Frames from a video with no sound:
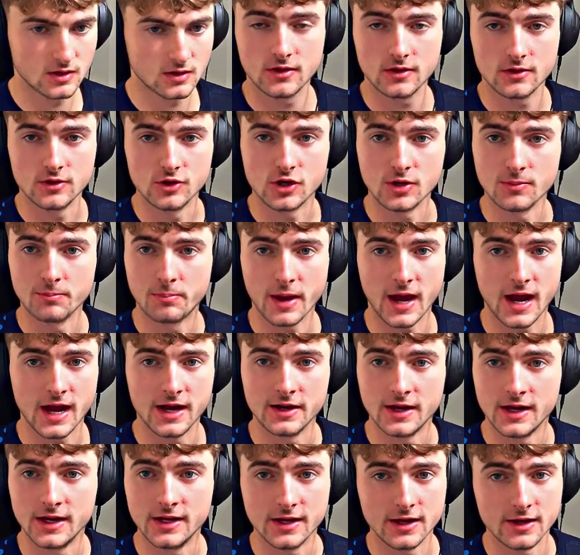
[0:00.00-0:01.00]
You can pan
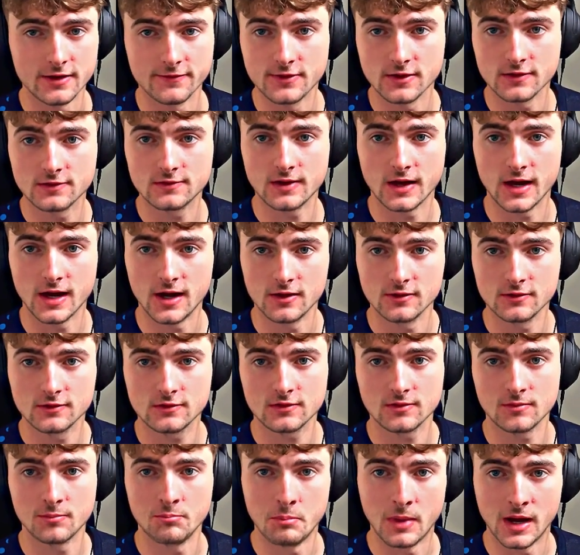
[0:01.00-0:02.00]
any of the
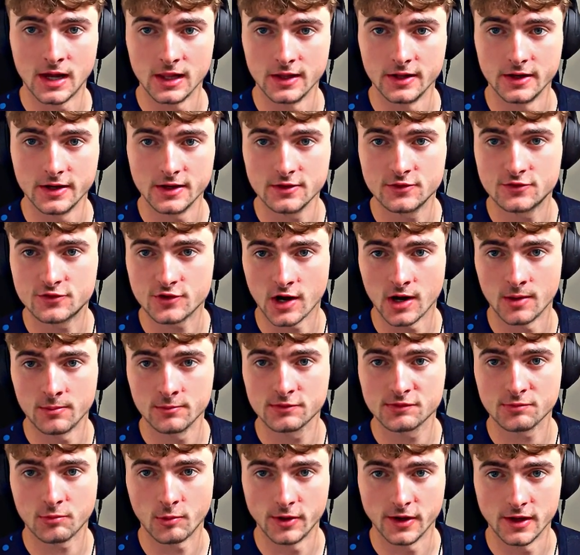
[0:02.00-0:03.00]
sounds, melody,
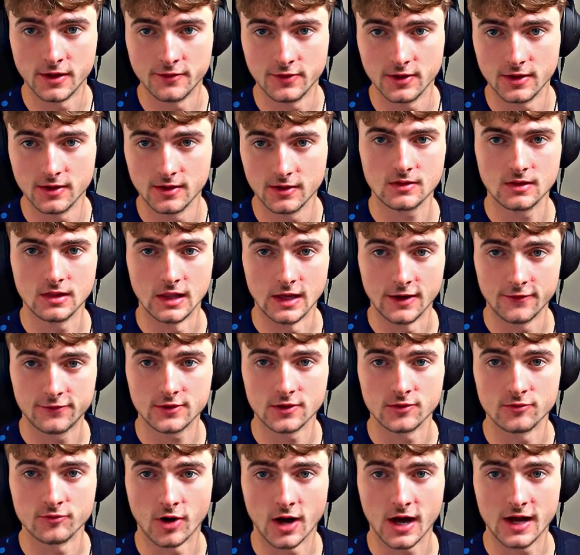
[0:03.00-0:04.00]
drums, whatever, left
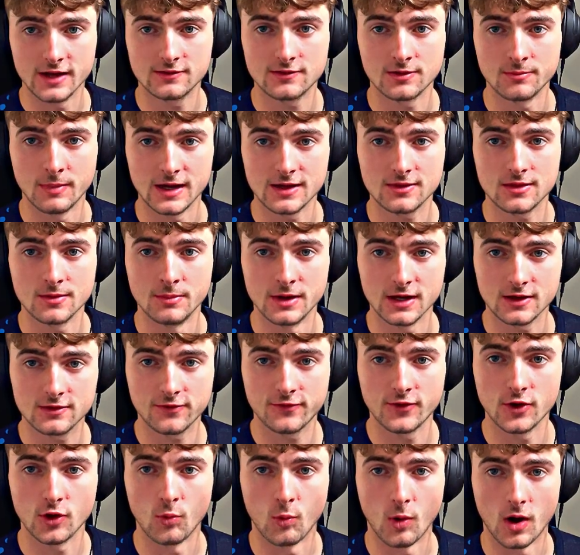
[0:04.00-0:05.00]
and right to make the mix
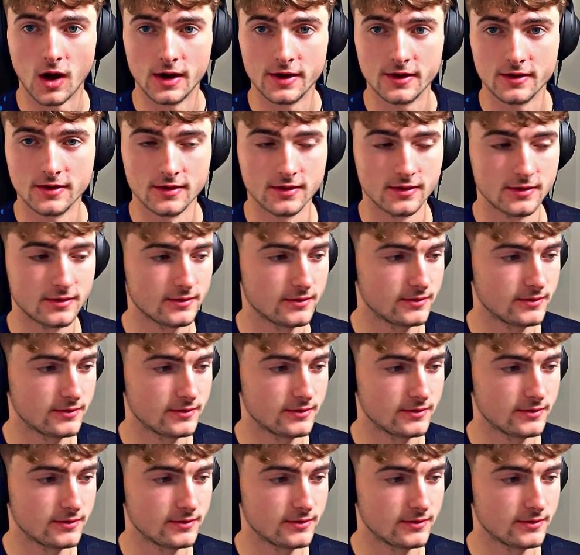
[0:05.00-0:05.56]
feel wider.